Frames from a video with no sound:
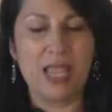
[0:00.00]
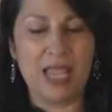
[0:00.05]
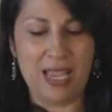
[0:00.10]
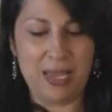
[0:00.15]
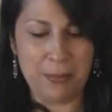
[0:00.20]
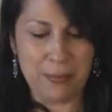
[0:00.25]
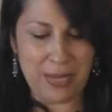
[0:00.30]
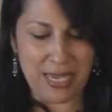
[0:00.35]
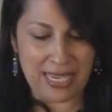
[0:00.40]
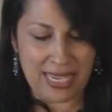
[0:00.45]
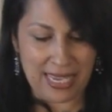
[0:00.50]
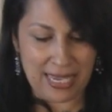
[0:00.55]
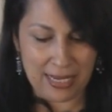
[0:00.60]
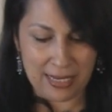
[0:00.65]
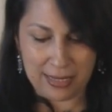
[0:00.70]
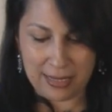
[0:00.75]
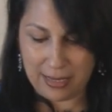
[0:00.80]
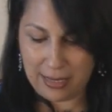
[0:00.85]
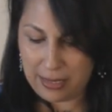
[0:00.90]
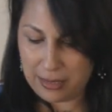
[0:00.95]
I'm making
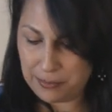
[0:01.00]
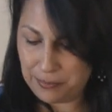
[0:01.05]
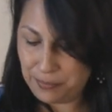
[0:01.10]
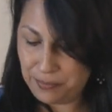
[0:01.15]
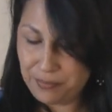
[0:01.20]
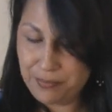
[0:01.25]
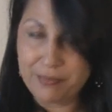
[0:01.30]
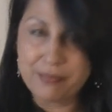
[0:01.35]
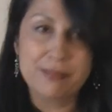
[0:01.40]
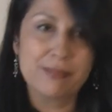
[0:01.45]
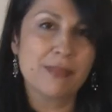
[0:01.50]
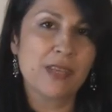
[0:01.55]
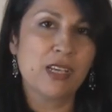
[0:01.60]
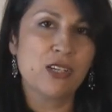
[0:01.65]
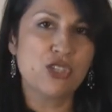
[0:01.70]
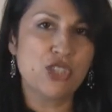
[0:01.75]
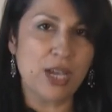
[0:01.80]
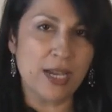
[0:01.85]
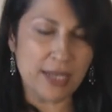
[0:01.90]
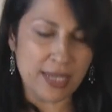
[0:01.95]

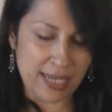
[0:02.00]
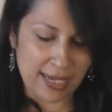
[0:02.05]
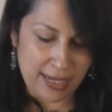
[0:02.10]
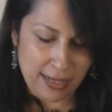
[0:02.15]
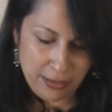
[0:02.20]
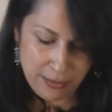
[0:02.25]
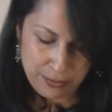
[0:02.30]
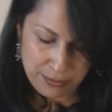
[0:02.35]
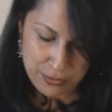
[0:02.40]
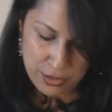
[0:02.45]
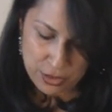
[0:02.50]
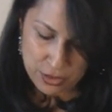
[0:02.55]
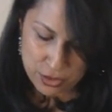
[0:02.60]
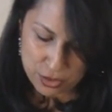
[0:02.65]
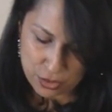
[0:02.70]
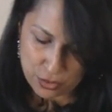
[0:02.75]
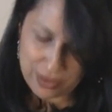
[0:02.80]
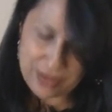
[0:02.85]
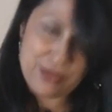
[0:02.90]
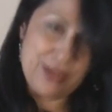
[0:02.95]
chunky,
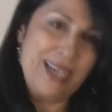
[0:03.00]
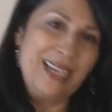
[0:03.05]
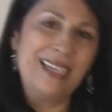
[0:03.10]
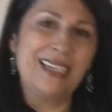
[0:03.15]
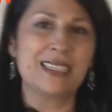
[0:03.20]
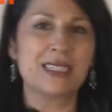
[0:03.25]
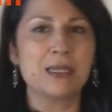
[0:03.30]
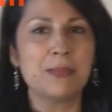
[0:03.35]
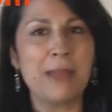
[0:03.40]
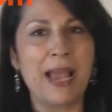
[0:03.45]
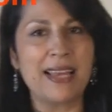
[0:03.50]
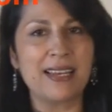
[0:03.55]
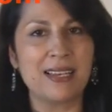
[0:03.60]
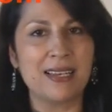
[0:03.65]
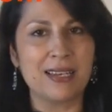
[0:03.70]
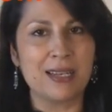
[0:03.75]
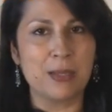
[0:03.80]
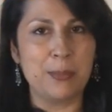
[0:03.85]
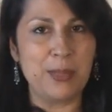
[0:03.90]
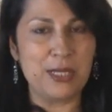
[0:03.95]
so it really doesn't matter. A
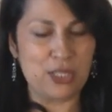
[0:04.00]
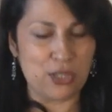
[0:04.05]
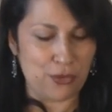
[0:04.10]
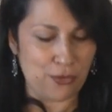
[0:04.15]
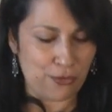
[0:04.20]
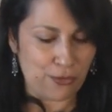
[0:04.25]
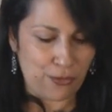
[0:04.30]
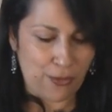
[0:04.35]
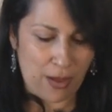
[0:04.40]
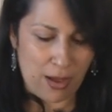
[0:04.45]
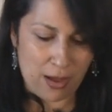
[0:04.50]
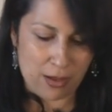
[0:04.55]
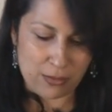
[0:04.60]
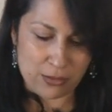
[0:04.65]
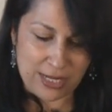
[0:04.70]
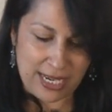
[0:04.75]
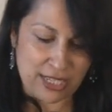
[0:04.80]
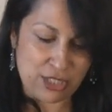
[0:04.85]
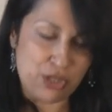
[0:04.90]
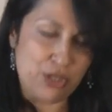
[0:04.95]
little bit of
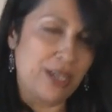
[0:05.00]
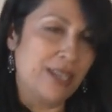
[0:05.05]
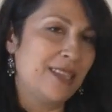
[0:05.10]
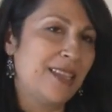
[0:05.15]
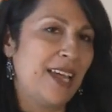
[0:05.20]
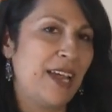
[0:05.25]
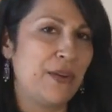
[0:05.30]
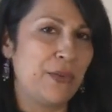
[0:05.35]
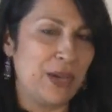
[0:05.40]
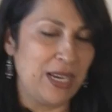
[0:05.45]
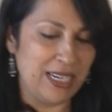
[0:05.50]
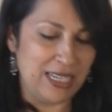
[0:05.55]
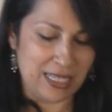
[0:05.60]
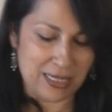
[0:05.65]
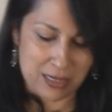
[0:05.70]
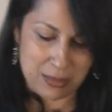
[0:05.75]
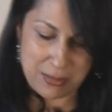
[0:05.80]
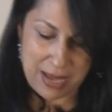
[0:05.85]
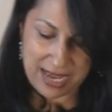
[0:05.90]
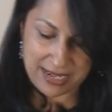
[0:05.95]
texture in there really
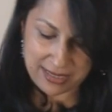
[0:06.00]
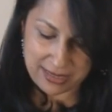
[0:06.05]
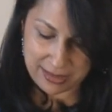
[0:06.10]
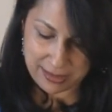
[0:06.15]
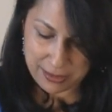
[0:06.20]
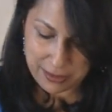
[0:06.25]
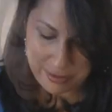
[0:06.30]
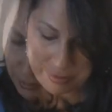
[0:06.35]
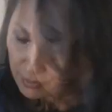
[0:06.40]
doesn't matter.